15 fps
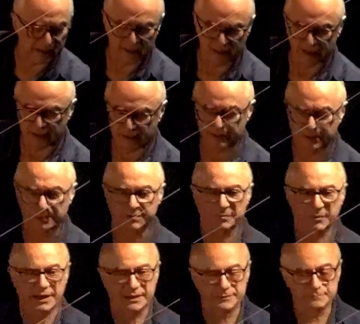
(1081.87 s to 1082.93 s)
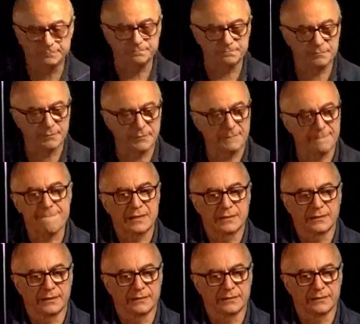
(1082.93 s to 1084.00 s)
in this plane.
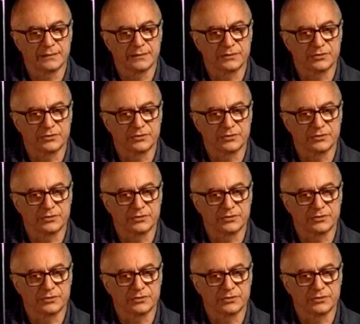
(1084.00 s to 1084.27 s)
So